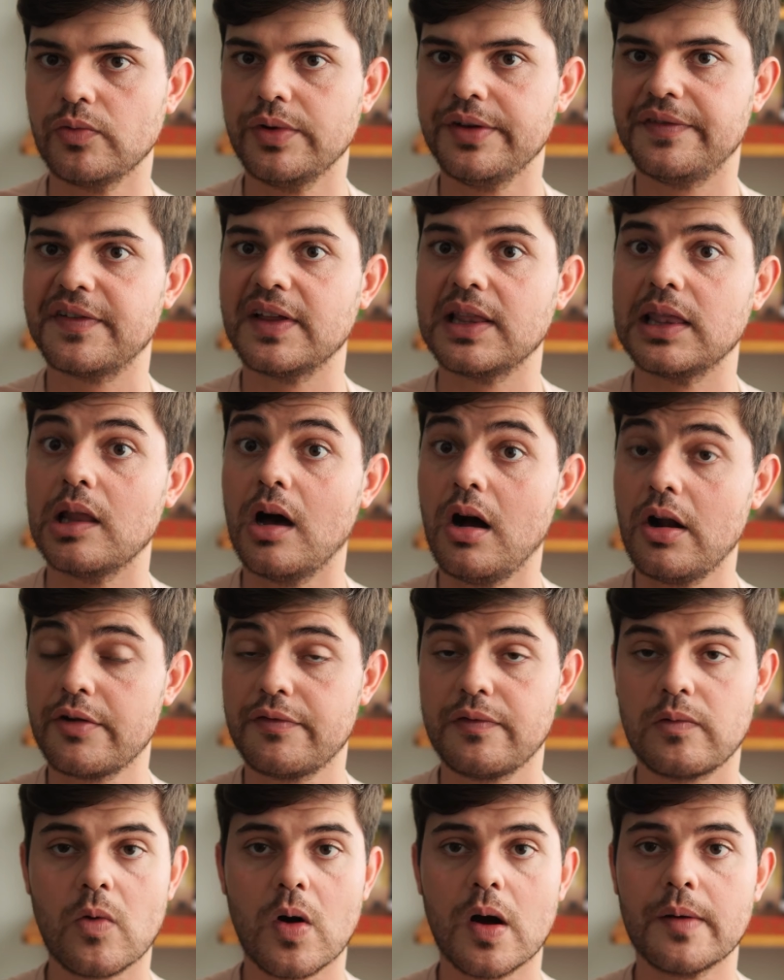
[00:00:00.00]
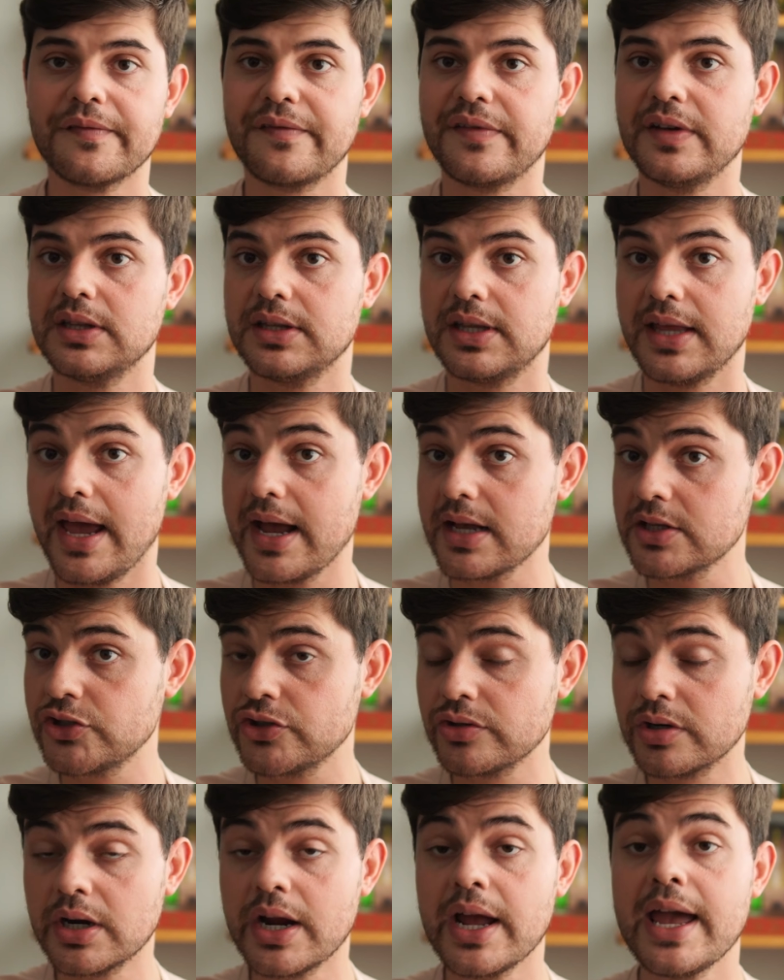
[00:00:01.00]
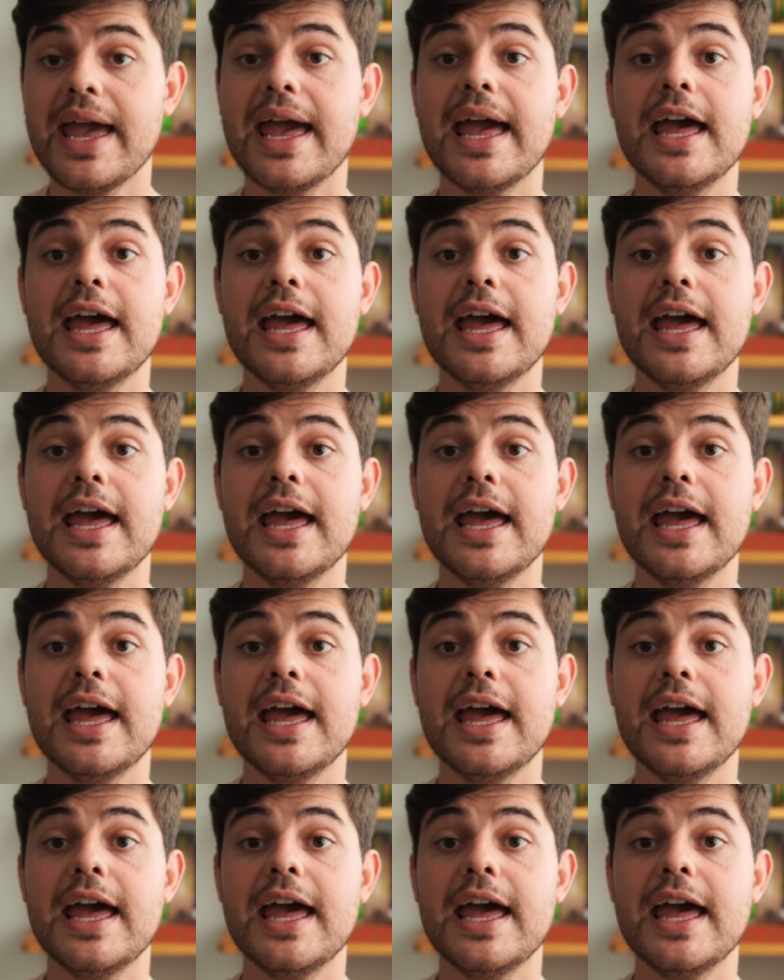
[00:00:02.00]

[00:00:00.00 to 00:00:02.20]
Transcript: with a lot of warmth and texture,